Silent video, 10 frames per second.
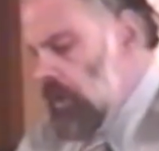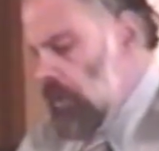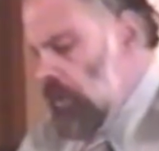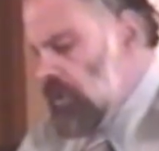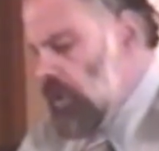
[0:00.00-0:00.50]

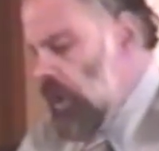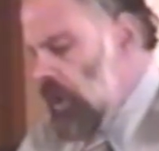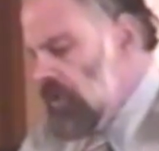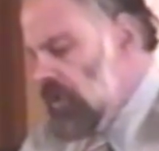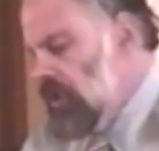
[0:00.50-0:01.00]
was
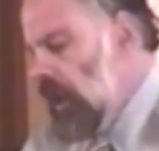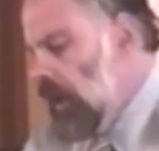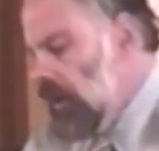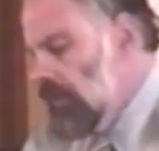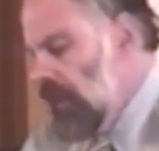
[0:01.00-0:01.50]
caused
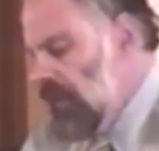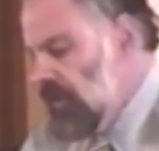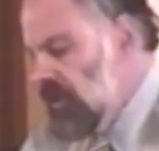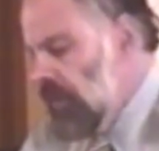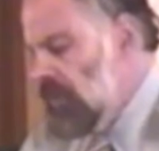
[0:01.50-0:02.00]
entirely by the
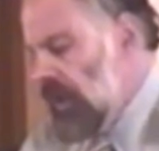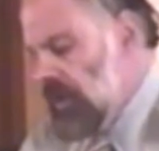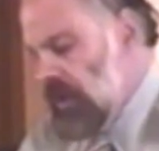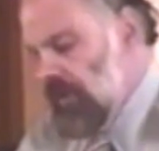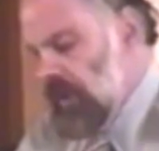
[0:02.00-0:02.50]

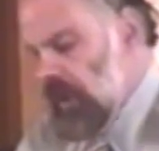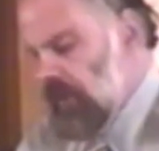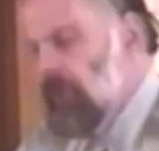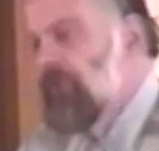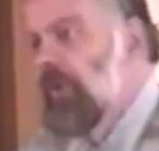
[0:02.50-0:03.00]
subjectivity of
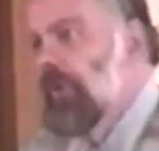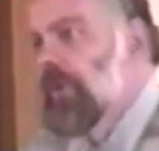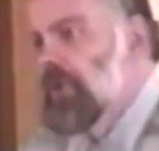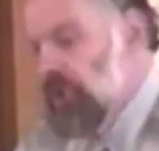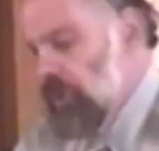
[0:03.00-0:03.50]
the various
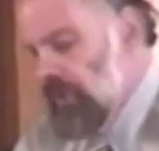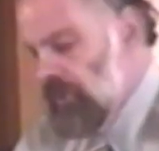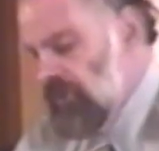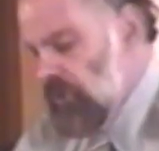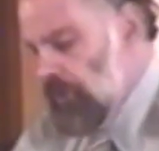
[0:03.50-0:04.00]
human
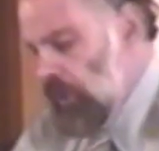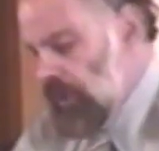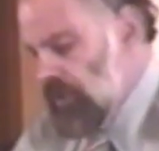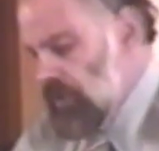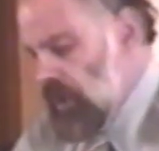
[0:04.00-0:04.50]
viewpoints,